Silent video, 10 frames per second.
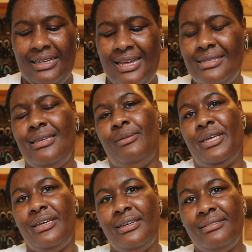it's
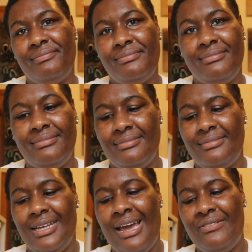gimmicky.
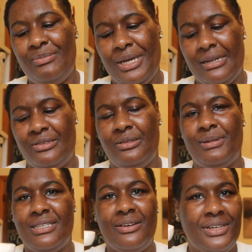I have to be honest with
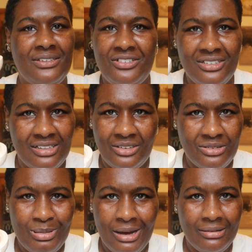myself. It's just a
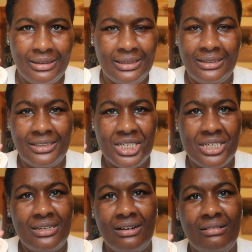loose powder in a
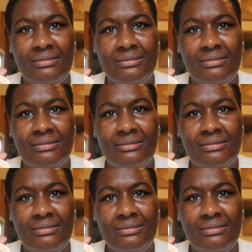cushion, y'all.